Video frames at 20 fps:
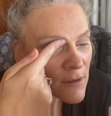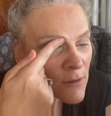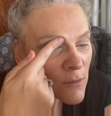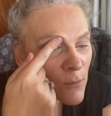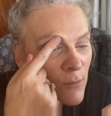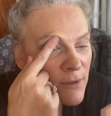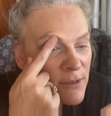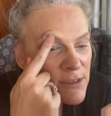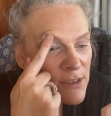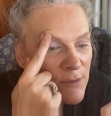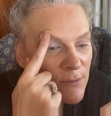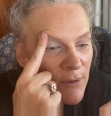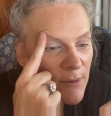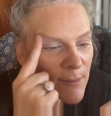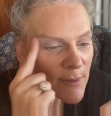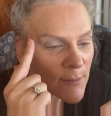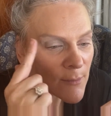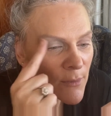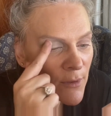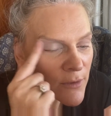window
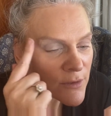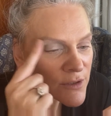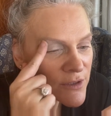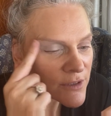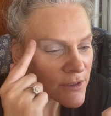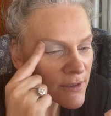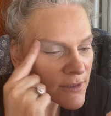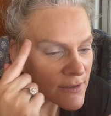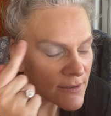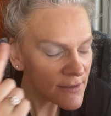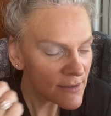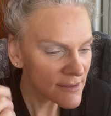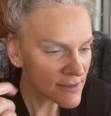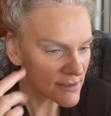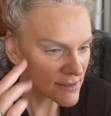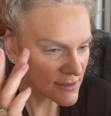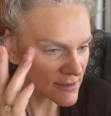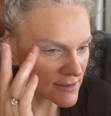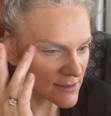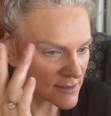open
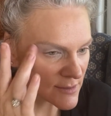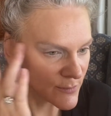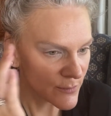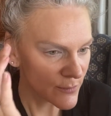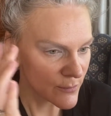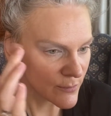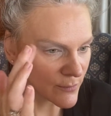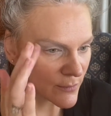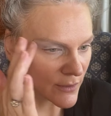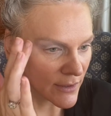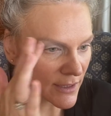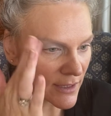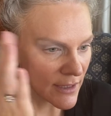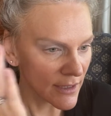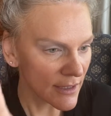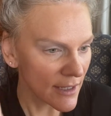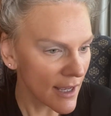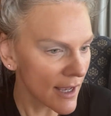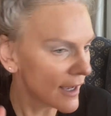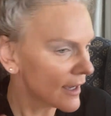motions, spreading it
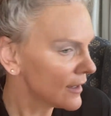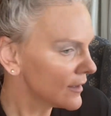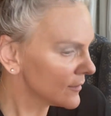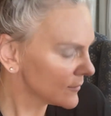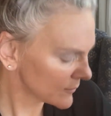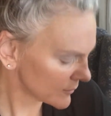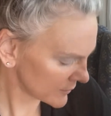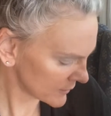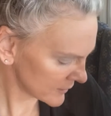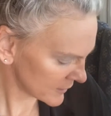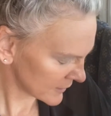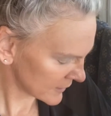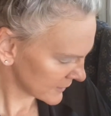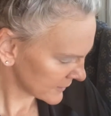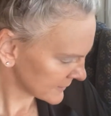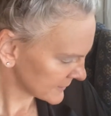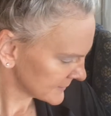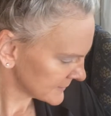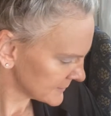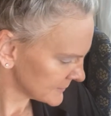up.
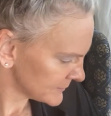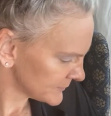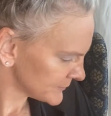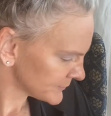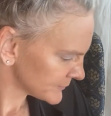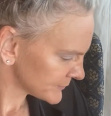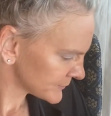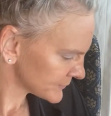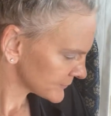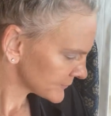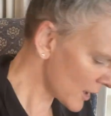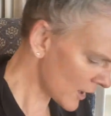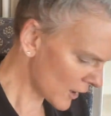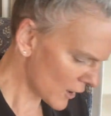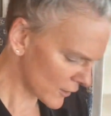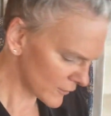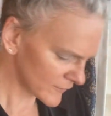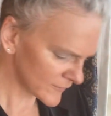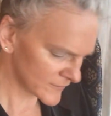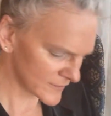
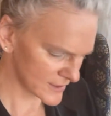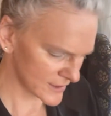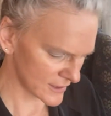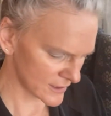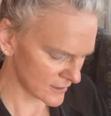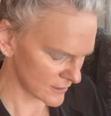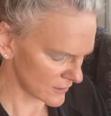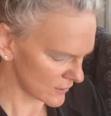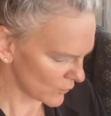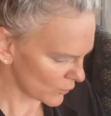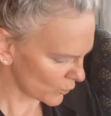Often